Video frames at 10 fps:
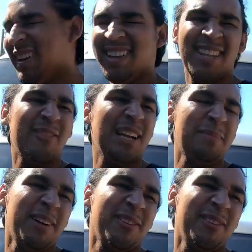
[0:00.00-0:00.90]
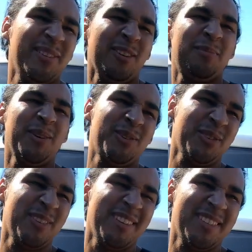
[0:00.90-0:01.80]
I didn't know any better, you took pictures
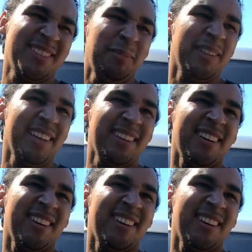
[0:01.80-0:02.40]
of this, you'd be like,